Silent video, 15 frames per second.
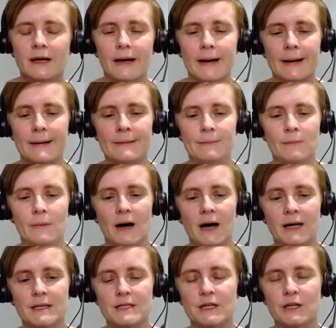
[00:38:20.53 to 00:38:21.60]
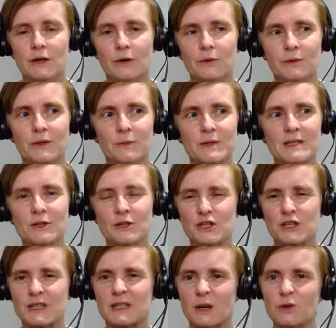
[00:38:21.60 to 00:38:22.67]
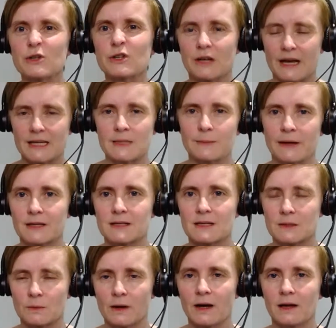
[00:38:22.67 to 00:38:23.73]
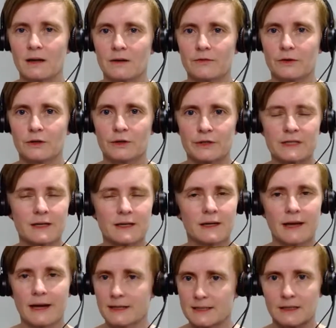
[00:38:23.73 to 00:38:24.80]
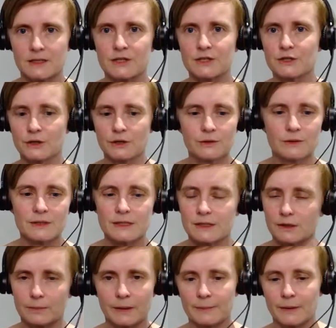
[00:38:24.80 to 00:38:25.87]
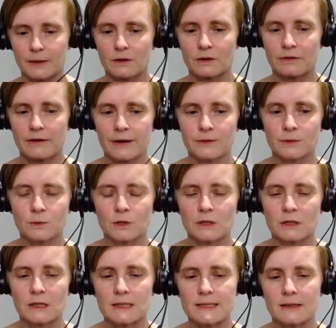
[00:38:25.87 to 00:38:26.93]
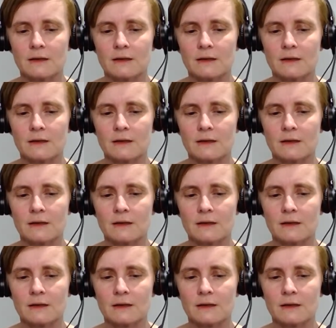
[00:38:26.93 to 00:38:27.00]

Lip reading: And there was such a social aspect as well of us connecting as students, people all around the world.